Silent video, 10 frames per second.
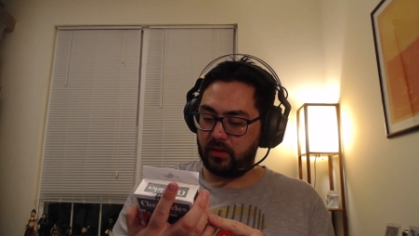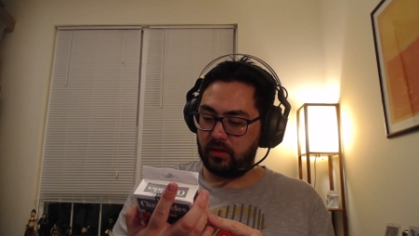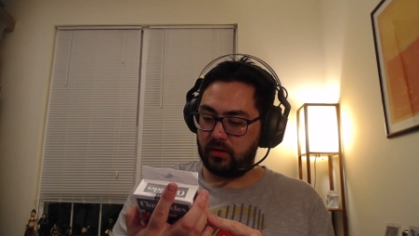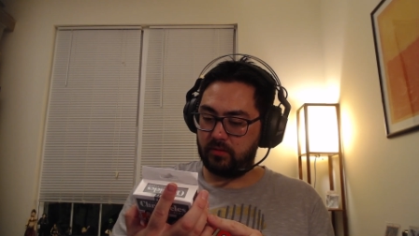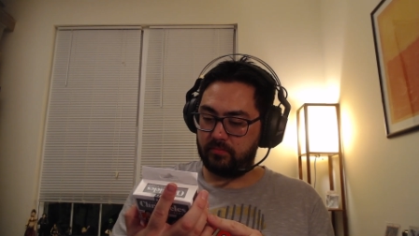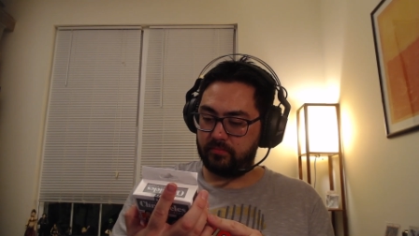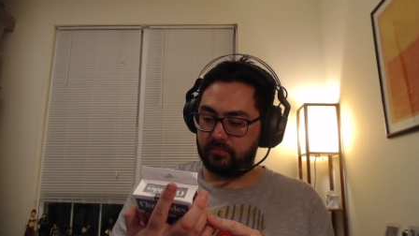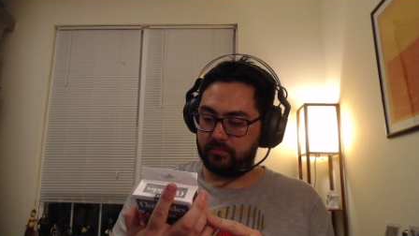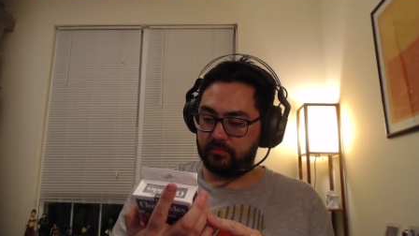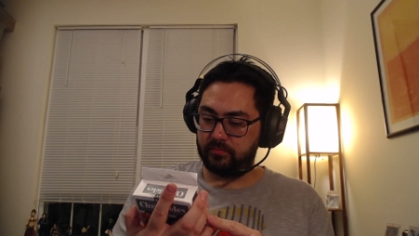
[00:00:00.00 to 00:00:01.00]

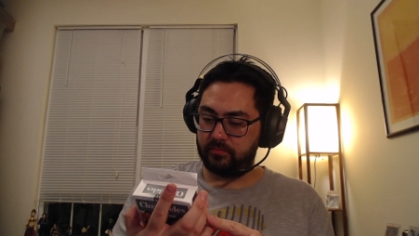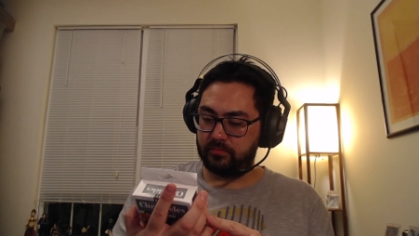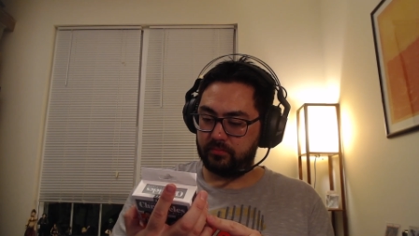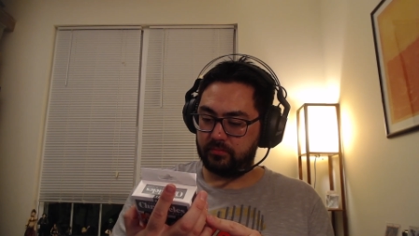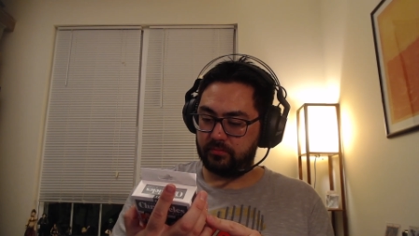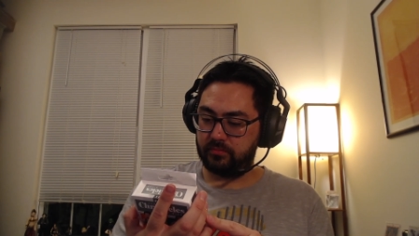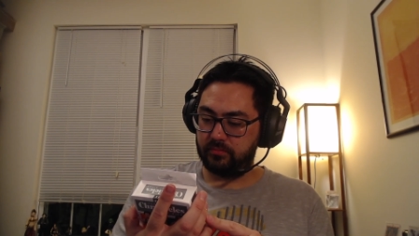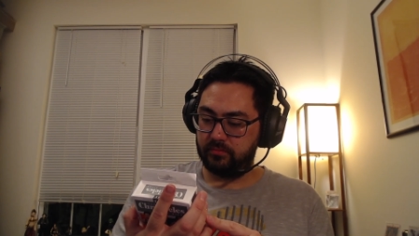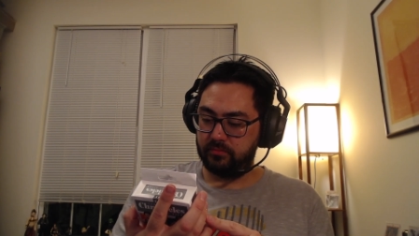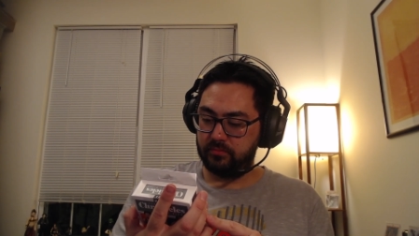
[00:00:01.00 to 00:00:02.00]

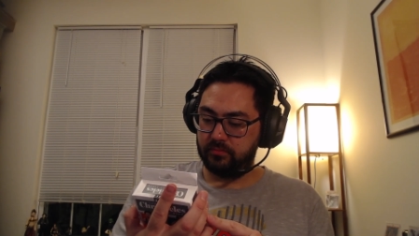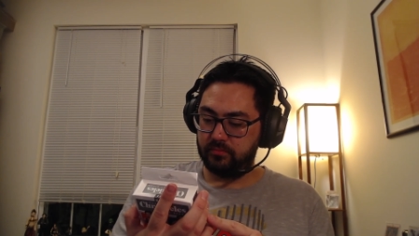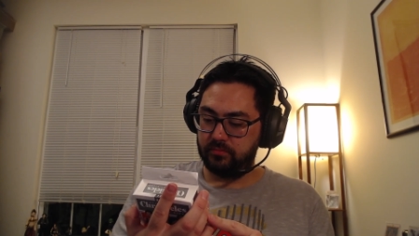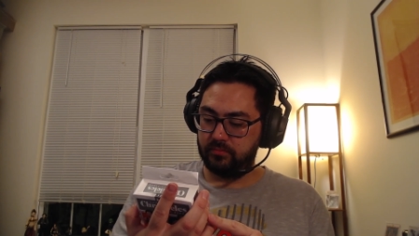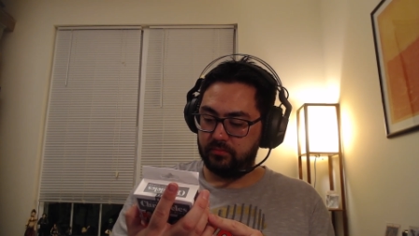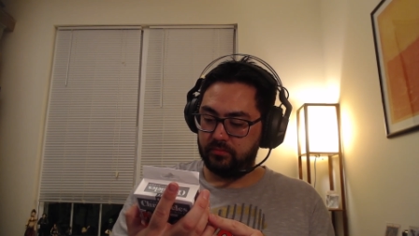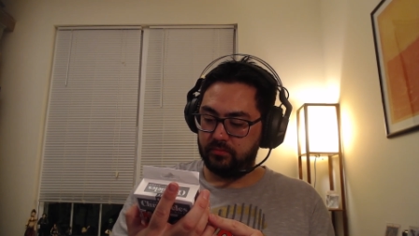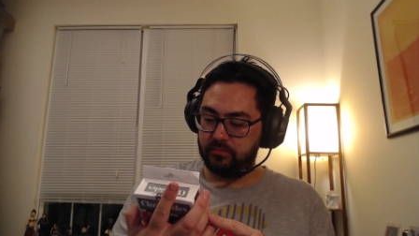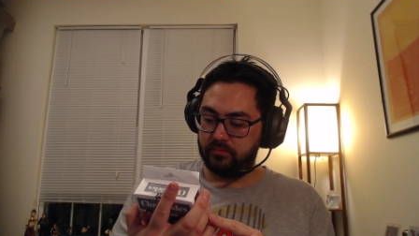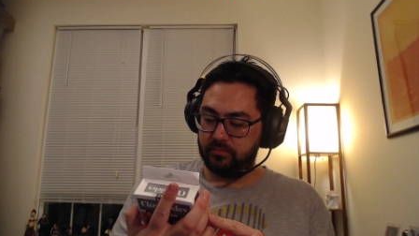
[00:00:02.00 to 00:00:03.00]

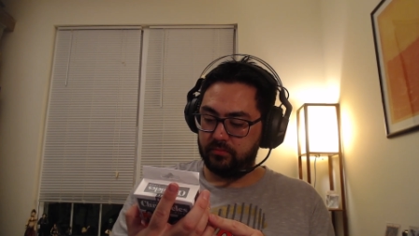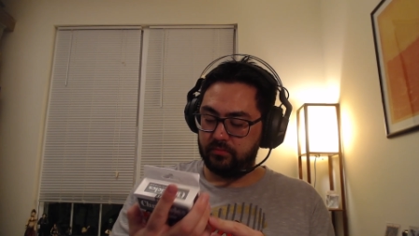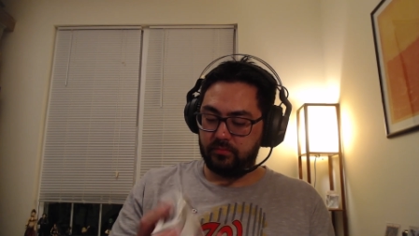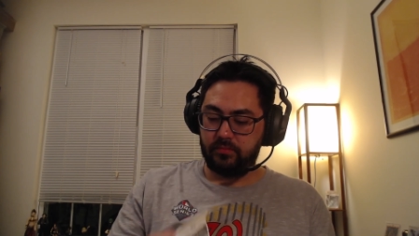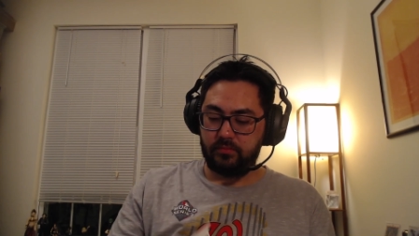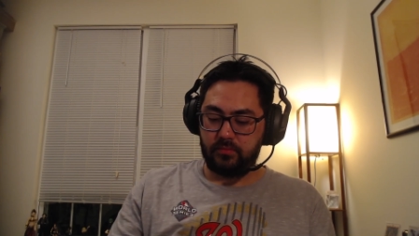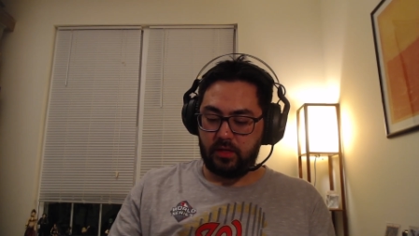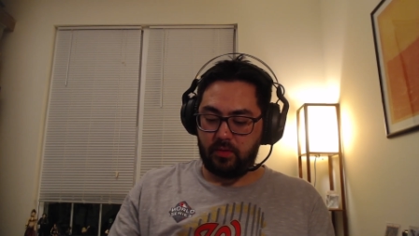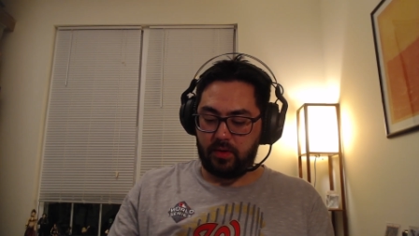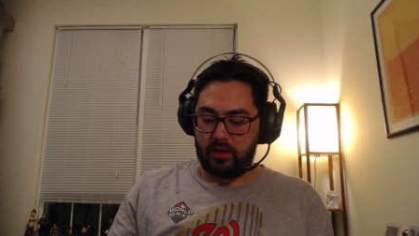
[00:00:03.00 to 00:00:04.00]

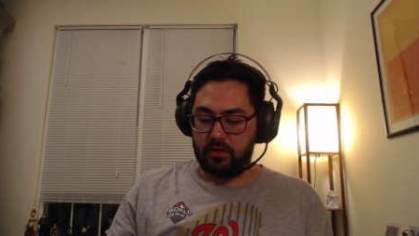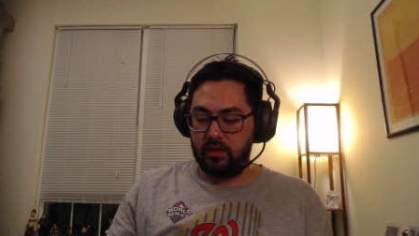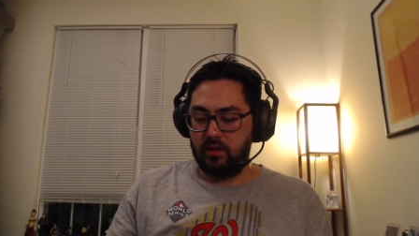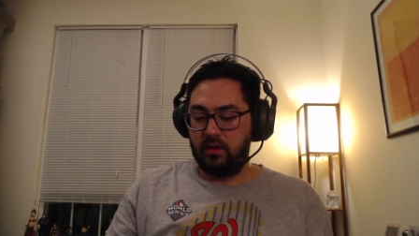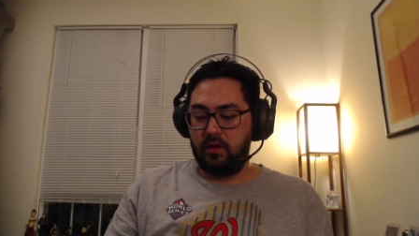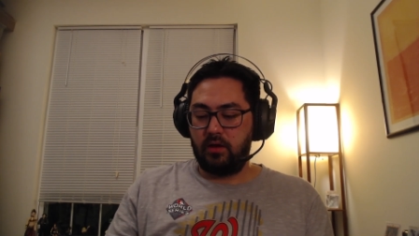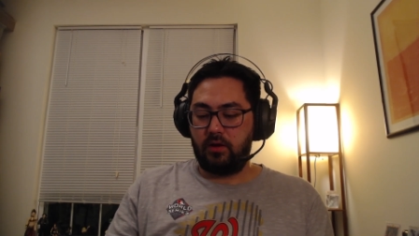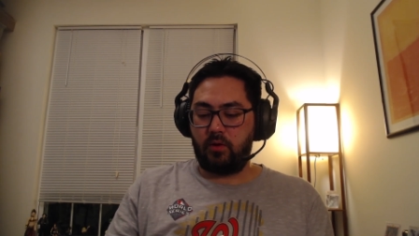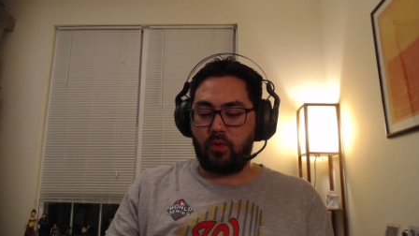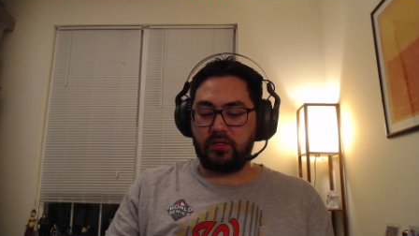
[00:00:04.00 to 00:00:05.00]
Anyway,
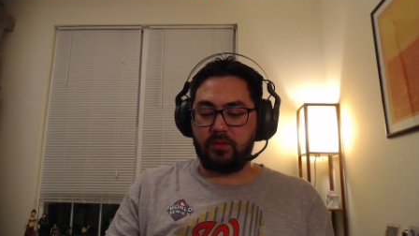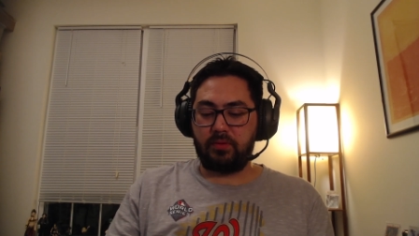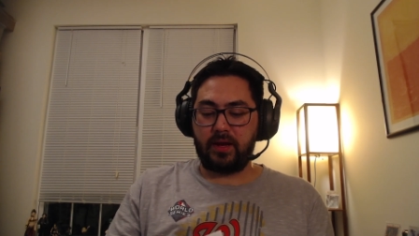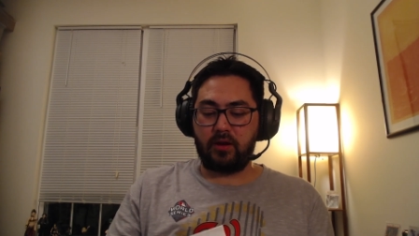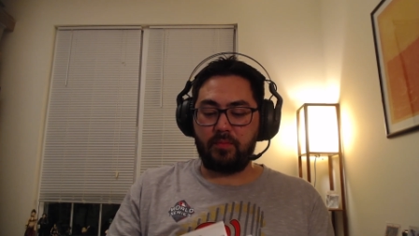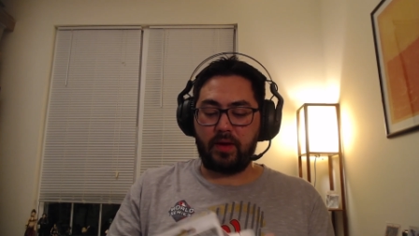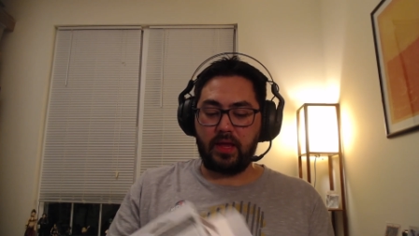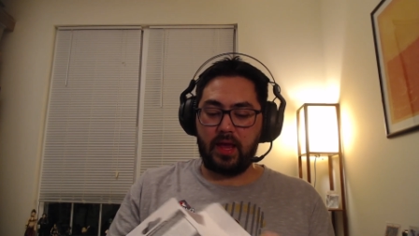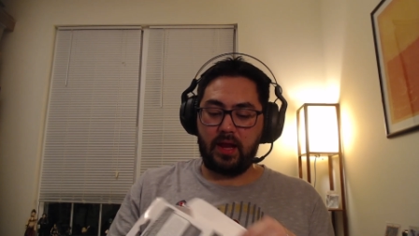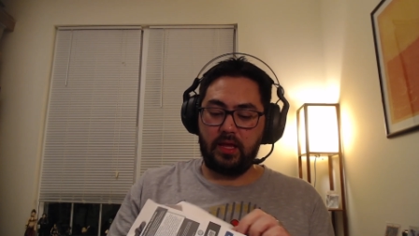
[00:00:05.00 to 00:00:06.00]
I wasn't planning on buying
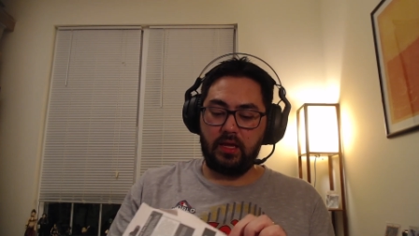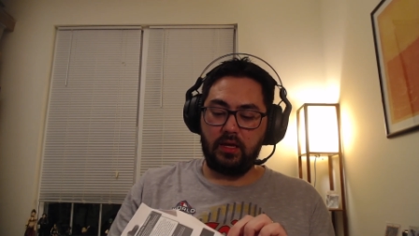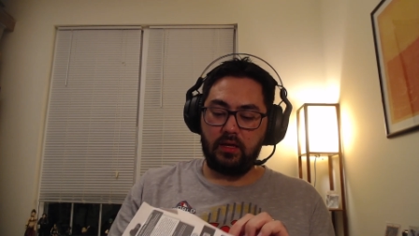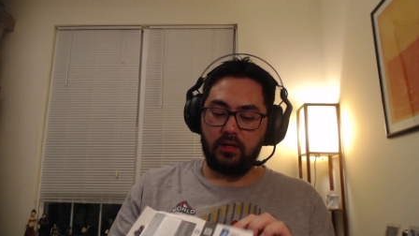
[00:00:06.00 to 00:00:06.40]
any.